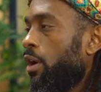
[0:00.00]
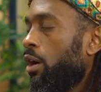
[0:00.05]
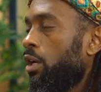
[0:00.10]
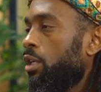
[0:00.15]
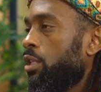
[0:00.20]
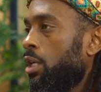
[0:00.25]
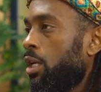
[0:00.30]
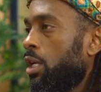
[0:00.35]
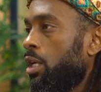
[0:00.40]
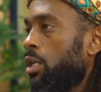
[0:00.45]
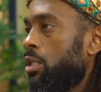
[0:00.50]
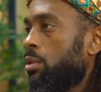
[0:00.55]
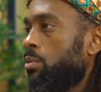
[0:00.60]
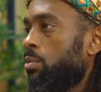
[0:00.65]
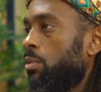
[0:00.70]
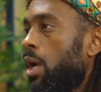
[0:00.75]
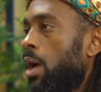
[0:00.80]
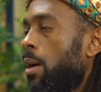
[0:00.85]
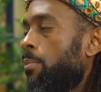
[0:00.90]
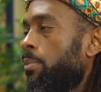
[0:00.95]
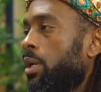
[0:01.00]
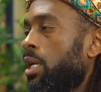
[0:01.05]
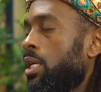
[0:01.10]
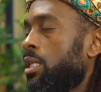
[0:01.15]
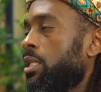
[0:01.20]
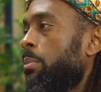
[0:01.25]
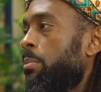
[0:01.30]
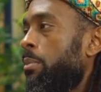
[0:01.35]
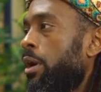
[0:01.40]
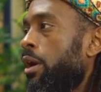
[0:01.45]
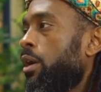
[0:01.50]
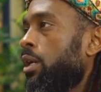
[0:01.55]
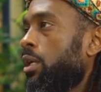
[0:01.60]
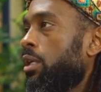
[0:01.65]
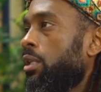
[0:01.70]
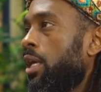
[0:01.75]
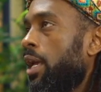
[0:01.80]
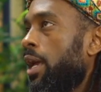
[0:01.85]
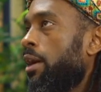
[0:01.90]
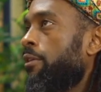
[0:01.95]
There are tons, because
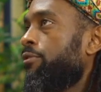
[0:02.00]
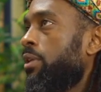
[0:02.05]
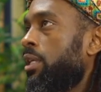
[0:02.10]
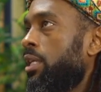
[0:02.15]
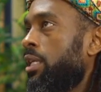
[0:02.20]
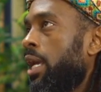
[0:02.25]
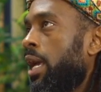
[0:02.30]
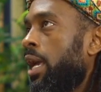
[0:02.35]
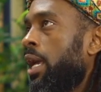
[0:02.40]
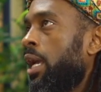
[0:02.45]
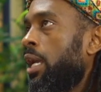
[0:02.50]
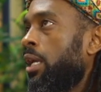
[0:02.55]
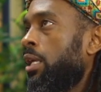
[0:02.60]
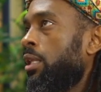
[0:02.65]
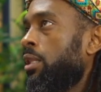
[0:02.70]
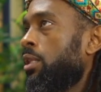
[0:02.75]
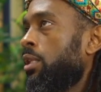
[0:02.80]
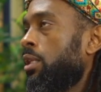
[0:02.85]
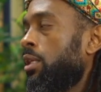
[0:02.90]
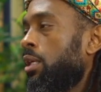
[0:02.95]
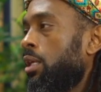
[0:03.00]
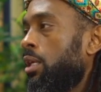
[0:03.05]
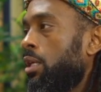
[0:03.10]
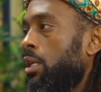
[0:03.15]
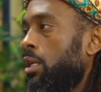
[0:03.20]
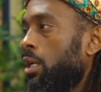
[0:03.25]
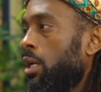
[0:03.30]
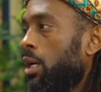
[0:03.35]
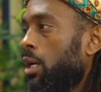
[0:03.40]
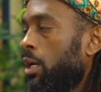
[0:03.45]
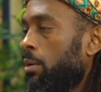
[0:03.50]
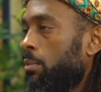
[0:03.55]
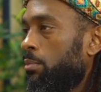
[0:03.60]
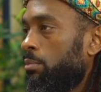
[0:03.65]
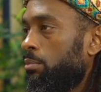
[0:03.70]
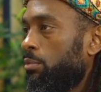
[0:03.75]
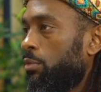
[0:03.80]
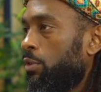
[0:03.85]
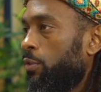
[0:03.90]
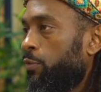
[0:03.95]
America, the FDA,
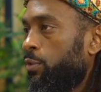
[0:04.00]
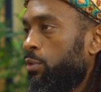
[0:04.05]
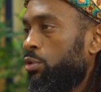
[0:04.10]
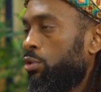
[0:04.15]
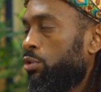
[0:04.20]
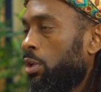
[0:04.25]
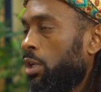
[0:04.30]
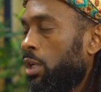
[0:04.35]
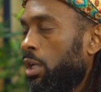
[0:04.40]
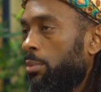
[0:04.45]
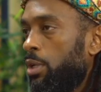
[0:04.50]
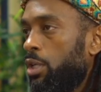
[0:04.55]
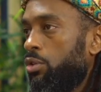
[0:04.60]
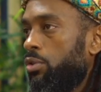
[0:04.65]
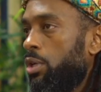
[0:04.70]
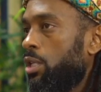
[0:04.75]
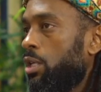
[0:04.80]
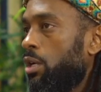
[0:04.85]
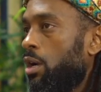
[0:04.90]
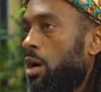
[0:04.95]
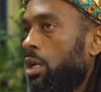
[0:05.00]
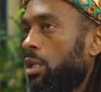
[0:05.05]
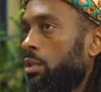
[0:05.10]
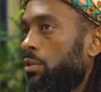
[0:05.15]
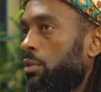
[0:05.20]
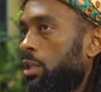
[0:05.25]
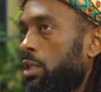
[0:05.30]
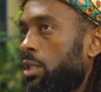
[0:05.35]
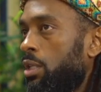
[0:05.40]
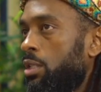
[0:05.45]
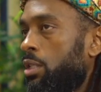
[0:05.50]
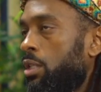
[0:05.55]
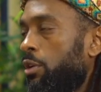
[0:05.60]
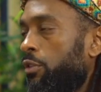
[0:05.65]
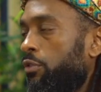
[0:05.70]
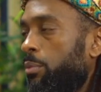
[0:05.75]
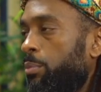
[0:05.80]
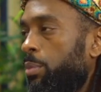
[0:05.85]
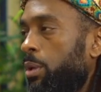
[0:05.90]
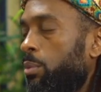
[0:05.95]
the Food Drug Administration, all of these
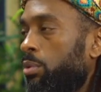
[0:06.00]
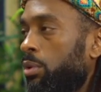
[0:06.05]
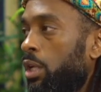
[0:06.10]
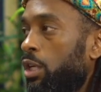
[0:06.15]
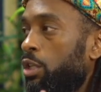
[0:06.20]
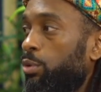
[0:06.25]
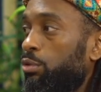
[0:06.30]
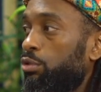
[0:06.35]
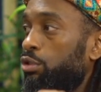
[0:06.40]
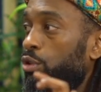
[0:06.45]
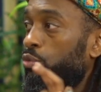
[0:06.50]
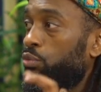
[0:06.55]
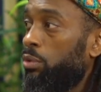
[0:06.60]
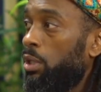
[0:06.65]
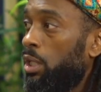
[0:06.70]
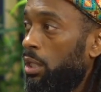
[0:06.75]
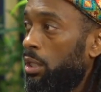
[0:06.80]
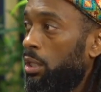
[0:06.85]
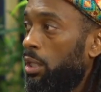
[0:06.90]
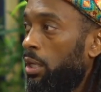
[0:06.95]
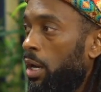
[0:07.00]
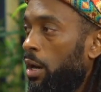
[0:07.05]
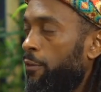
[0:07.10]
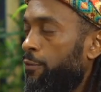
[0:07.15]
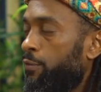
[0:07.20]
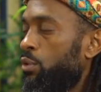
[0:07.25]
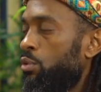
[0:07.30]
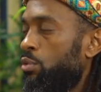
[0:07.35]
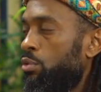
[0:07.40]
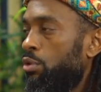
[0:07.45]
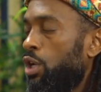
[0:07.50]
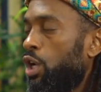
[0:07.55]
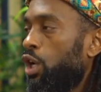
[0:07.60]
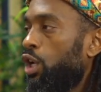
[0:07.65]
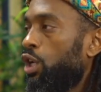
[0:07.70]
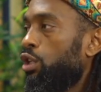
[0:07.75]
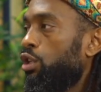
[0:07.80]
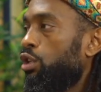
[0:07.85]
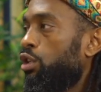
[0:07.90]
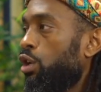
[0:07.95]
different people that are supposed to regulate our food
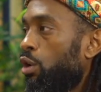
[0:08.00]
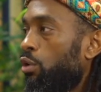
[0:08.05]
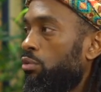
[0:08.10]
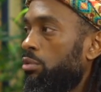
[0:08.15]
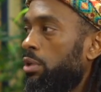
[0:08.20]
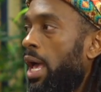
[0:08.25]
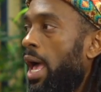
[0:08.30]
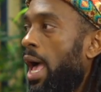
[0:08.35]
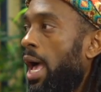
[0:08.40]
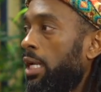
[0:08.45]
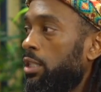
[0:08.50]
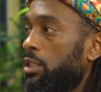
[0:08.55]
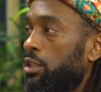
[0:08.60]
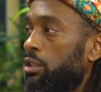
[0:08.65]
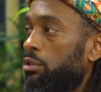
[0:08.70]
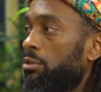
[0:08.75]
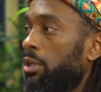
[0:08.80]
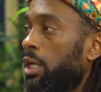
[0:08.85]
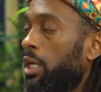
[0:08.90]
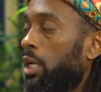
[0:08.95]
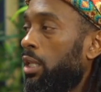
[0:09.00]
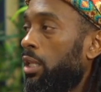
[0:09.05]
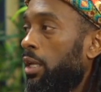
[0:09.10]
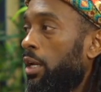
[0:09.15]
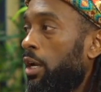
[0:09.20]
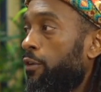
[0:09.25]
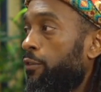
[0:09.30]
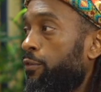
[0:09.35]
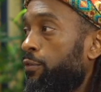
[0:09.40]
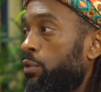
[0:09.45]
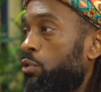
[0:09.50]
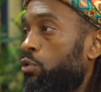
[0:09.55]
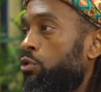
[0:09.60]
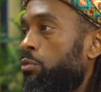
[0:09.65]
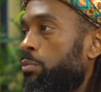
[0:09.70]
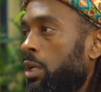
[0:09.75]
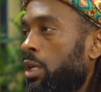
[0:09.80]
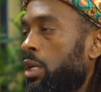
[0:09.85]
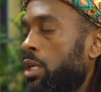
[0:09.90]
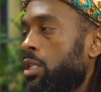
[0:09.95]
don't actually regulate our
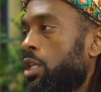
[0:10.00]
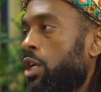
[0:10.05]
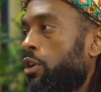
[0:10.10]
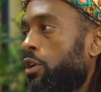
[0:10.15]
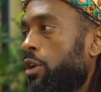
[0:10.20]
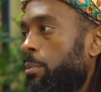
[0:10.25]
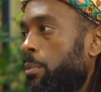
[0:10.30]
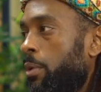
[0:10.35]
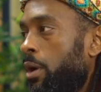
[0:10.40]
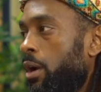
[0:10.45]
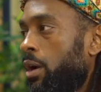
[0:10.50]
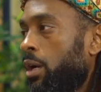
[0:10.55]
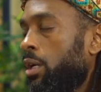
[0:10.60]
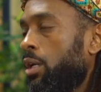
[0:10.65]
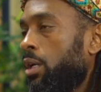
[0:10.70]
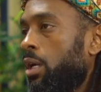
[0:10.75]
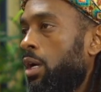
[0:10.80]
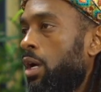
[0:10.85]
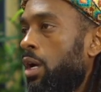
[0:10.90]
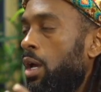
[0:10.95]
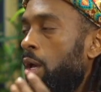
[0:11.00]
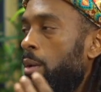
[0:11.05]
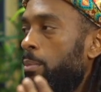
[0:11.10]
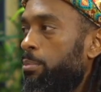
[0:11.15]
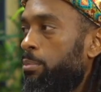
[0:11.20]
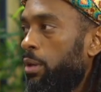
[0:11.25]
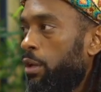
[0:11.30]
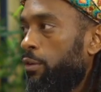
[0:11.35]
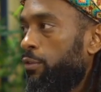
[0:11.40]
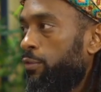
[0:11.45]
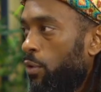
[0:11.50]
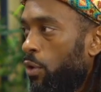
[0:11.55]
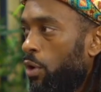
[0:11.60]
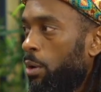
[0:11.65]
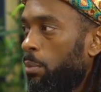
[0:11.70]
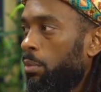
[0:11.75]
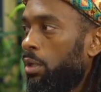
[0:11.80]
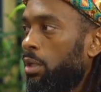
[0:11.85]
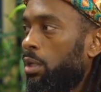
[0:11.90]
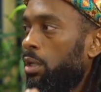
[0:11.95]
food, because here in America, big
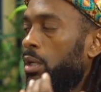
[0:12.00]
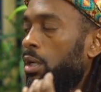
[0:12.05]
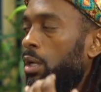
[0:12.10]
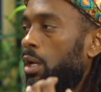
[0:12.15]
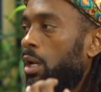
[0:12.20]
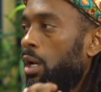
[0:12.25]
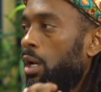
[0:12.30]
pharma,